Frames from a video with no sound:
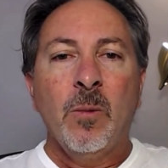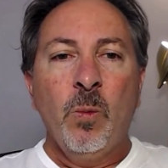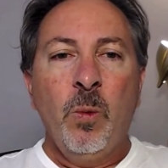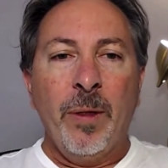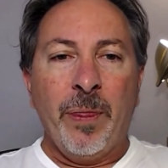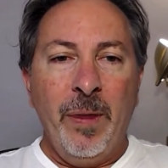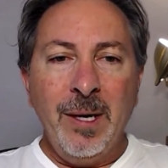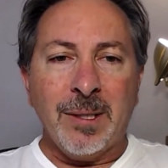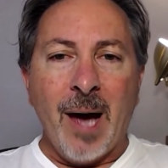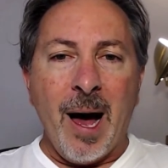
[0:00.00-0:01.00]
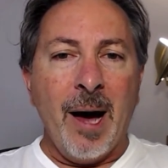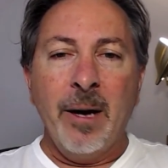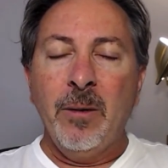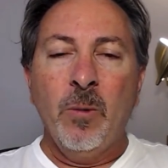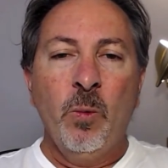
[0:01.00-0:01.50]
With this
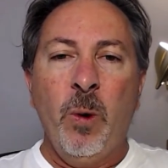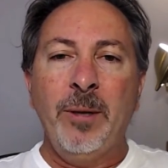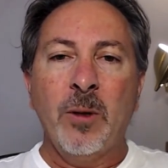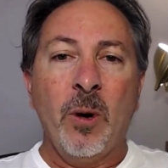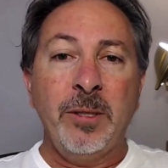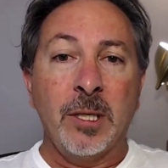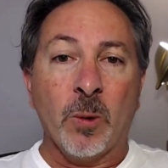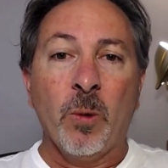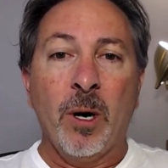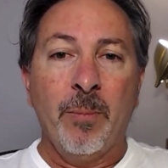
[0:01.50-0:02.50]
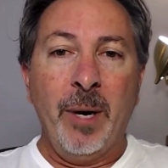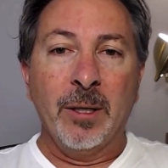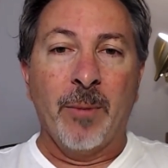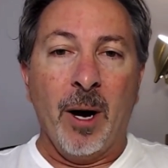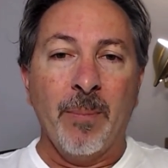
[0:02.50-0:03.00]
guy, wind noise is a real
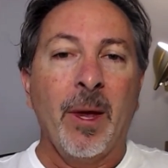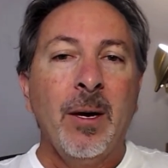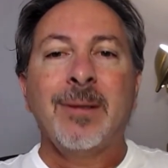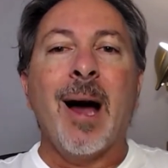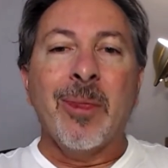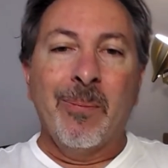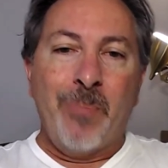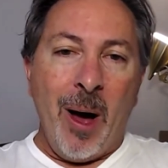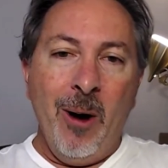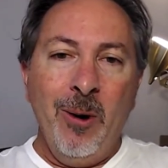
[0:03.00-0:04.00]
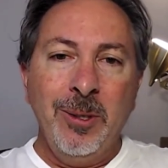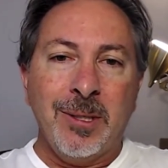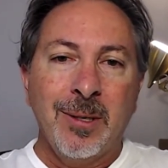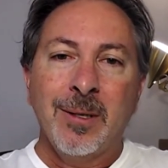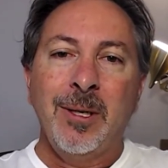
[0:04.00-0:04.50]
minimum. Now the
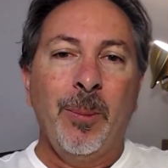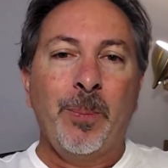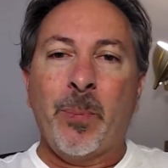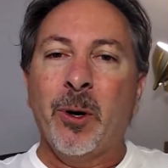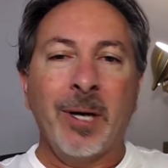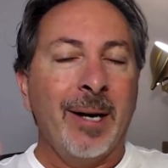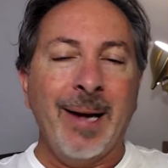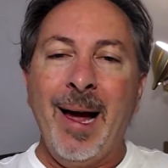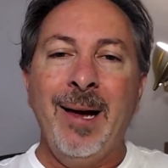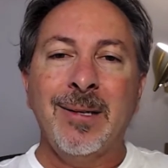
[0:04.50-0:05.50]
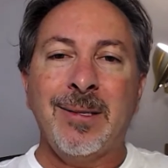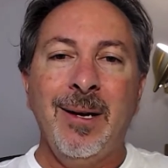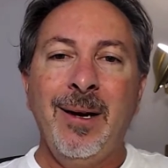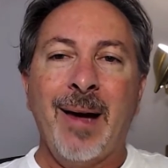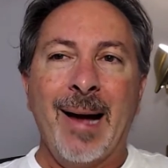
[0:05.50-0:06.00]
Bose, you put on A and
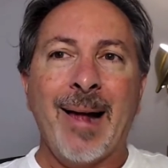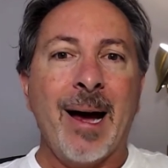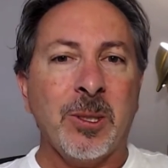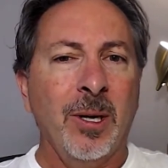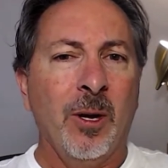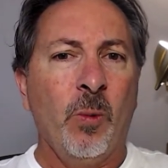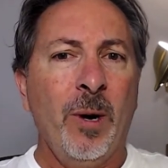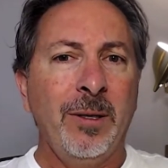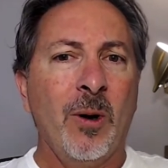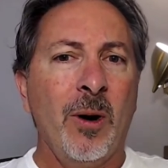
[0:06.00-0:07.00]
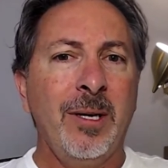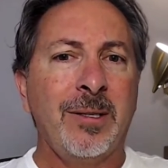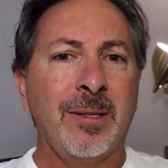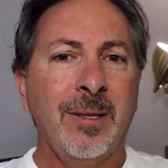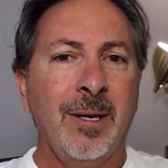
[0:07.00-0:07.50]
C, and actually the wind
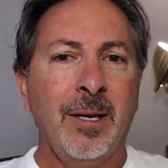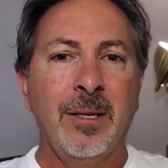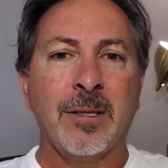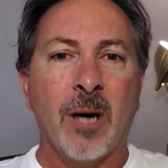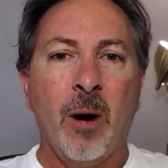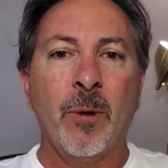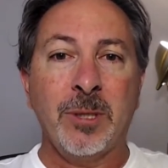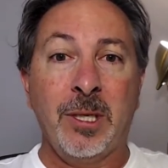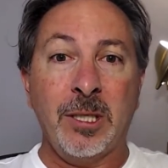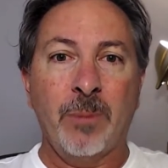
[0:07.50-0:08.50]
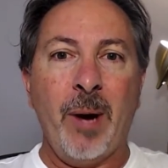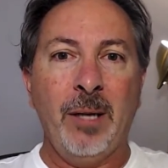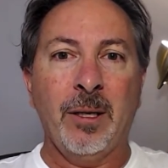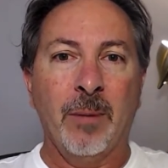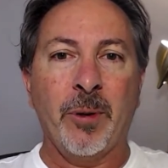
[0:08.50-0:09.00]
noise is almost
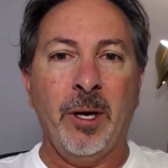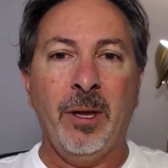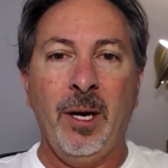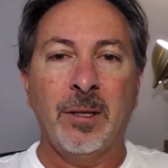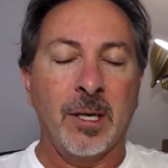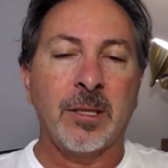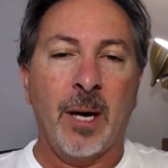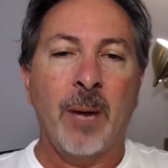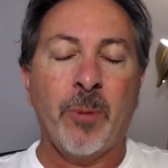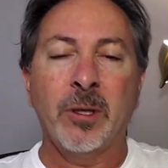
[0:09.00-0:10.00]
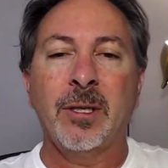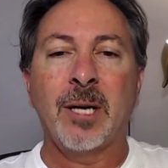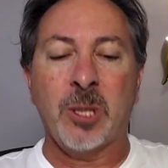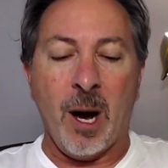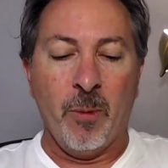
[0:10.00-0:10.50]
dissipated completely. It does a pretty
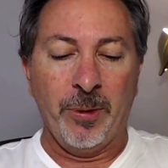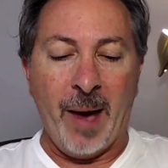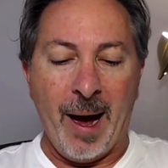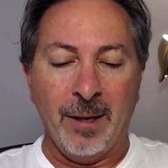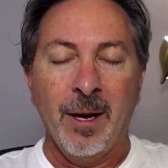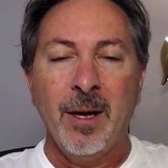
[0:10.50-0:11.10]
nice job with that.